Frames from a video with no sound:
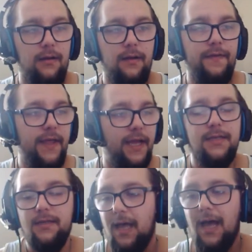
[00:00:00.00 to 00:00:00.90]

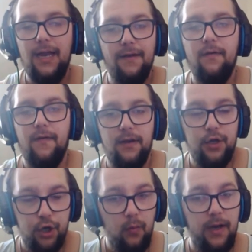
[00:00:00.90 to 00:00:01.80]
this, that, and everything
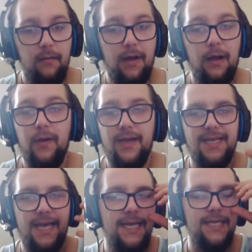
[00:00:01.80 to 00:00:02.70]
to him, how
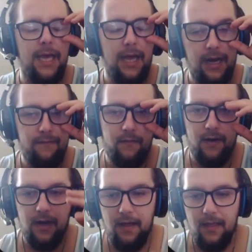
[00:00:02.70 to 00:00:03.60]
it's easy and
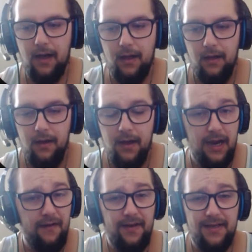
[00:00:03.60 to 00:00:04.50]
everything like that.
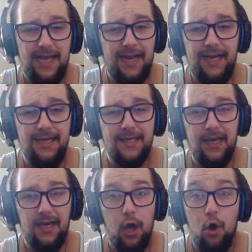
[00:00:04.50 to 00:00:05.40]
If it's that
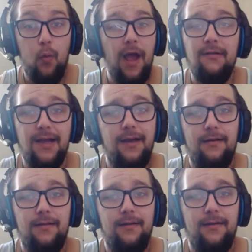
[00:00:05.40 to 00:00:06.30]
easy, where are
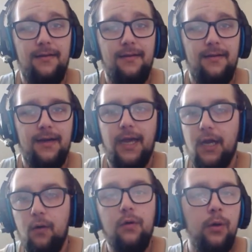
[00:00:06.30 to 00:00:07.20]
you?
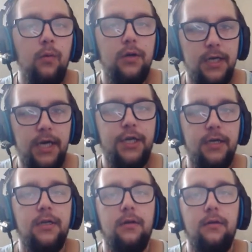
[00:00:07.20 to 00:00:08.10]
Can you do what
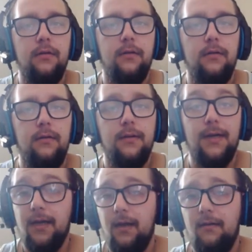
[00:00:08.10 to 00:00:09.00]
JJ's done?
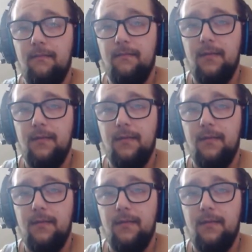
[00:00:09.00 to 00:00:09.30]
Can you?